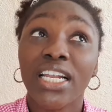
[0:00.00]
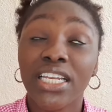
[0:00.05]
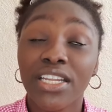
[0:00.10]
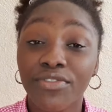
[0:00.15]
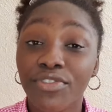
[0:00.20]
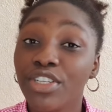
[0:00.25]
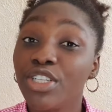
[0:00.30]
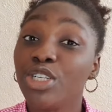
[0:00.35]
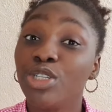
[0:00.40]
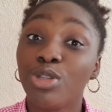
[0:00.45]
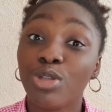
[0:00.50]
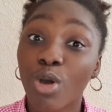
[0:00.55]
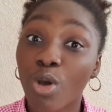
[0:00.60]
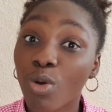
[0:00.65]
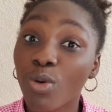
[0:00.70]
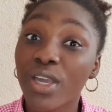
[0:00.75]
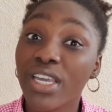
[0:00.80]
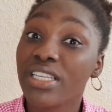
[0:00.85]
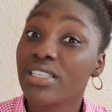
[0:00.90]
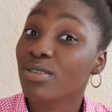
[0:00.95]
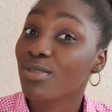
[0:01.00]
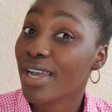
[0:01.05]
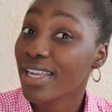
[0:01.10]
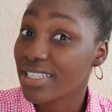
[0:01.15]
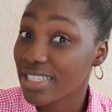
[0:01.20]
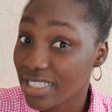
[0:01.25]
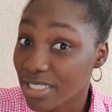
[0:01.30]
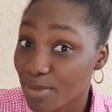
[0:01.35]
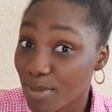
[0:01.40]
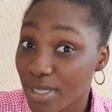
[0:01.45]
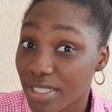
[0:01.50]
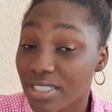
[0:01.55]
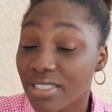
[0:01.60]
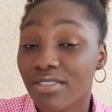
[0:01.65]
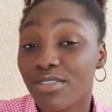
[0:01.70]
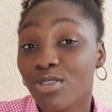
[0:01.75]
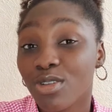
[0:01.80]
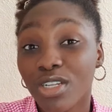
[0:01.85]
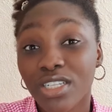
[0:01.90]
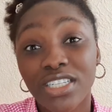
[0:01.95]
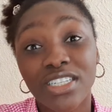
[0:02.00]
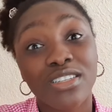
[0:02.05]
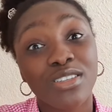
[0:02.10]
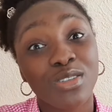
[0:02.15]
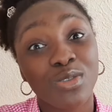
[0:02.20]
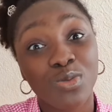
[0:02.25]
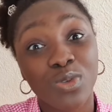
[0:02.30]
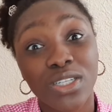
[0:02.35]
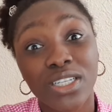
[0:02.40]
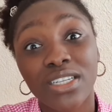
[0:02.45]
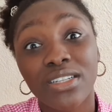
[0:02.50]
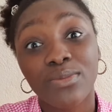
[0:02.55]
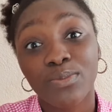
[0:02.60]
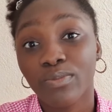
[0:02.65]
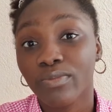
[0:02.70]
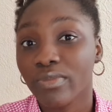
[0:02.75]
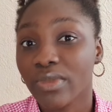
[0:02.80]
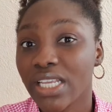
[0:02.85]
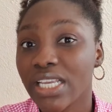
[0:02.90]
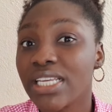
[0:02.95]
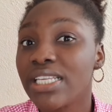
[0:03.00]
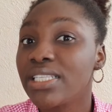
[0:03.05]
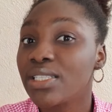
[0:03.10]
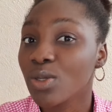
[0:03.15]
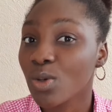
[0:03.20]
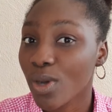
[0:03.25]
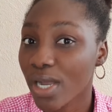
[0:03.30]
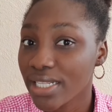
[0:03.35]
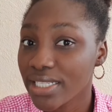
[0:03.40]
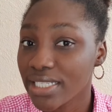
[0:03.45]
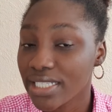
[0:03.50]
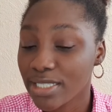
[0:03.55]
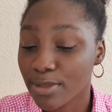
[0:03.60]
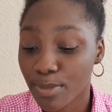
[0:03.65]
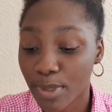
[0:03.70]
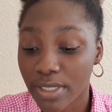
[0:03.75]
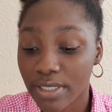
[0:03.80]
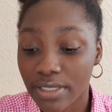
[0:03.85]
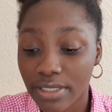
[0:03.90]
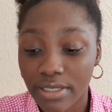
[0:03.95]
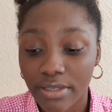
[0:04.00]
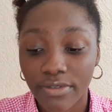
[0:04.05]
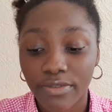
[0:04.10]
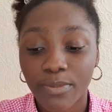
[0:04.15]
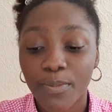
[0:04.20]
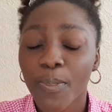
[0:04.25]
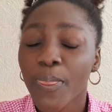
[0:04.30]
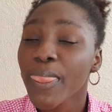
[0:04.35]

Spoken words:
living in Norway is quite expensive, studying in Sweden is quite expensive.